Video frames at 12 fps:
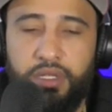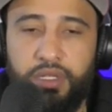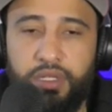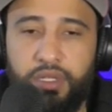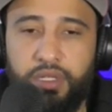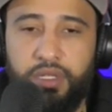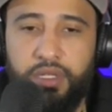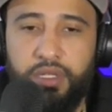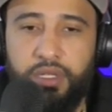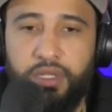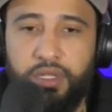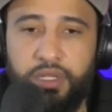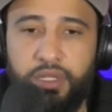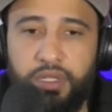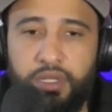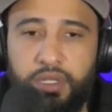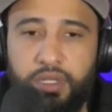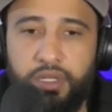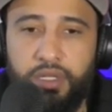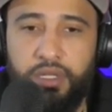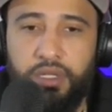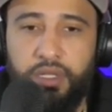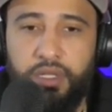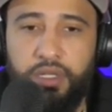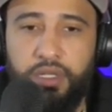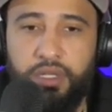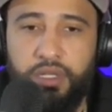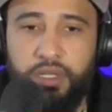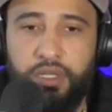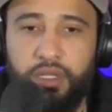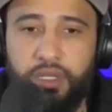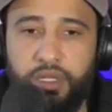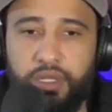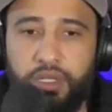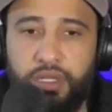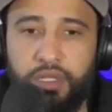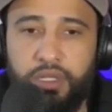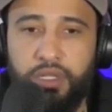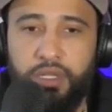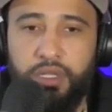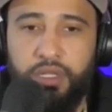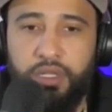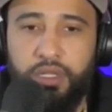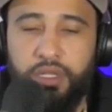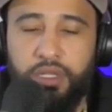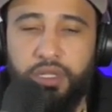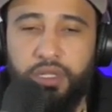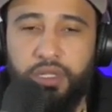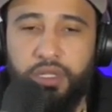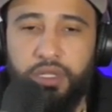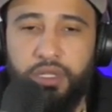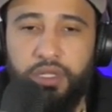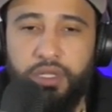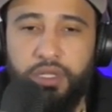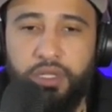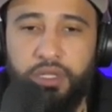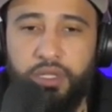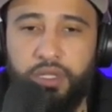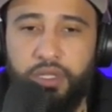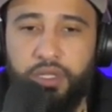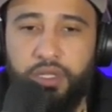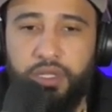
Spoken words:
This person isn't speaking.